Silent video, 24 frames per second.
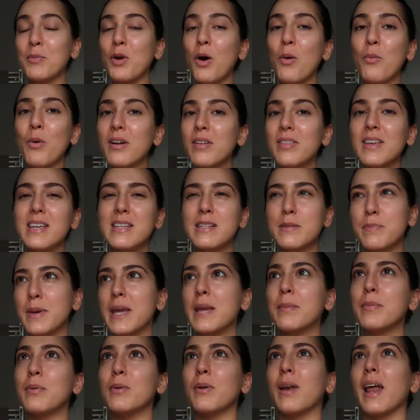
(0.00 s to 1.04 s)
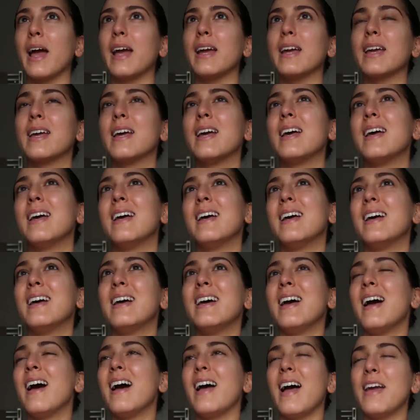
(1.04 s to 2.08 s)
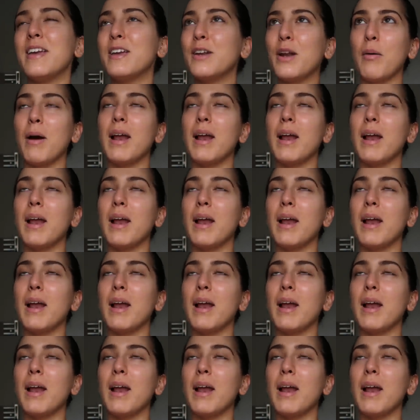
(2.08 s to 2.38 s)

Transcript: not one of these people, like, you know,